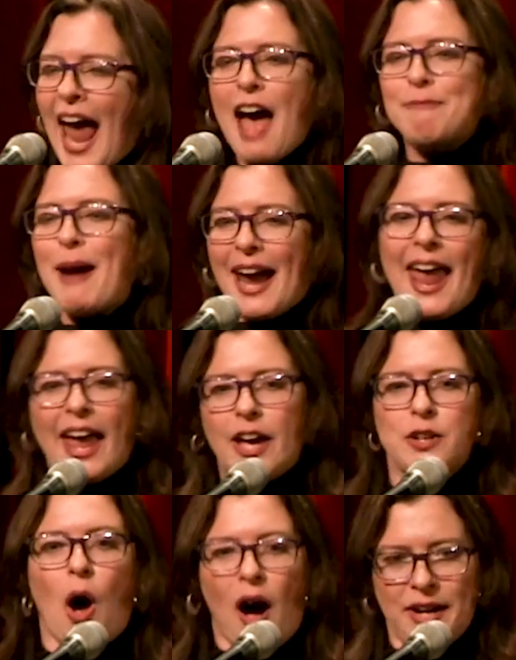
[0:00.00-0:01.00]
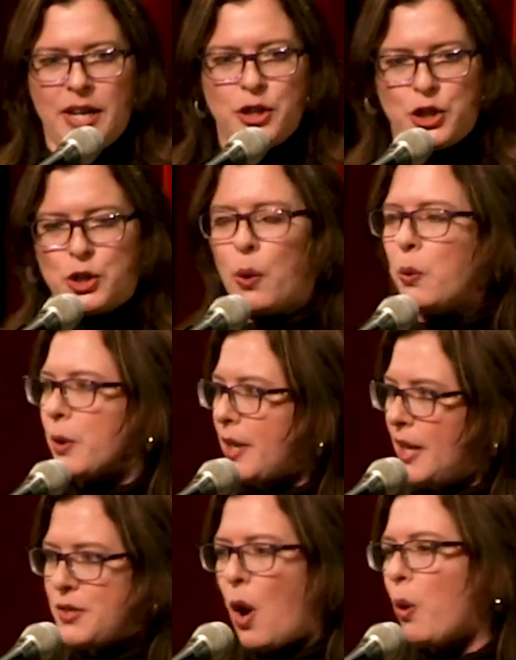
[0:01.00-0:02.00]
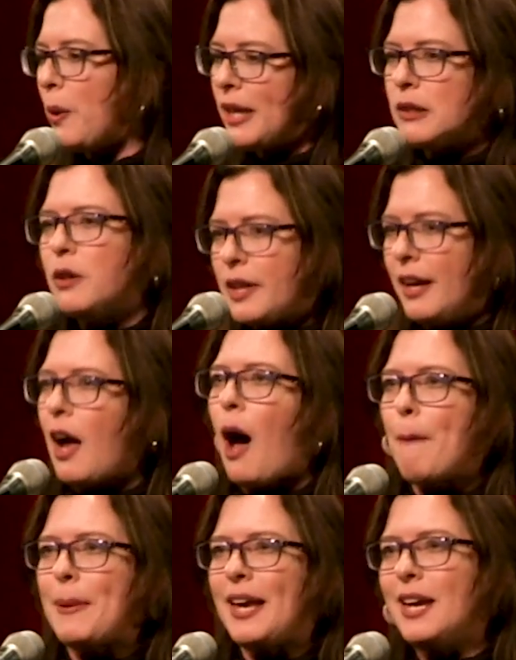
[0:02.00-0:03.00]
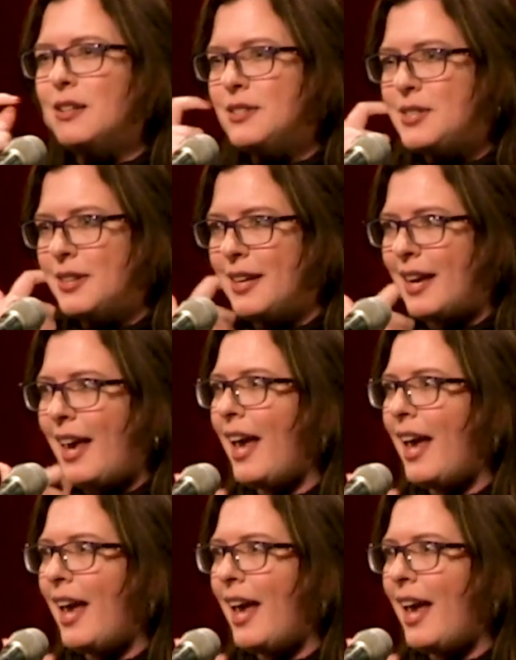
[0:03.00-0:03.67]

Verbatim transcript: have my hand on his shoulder. He's already looking up into the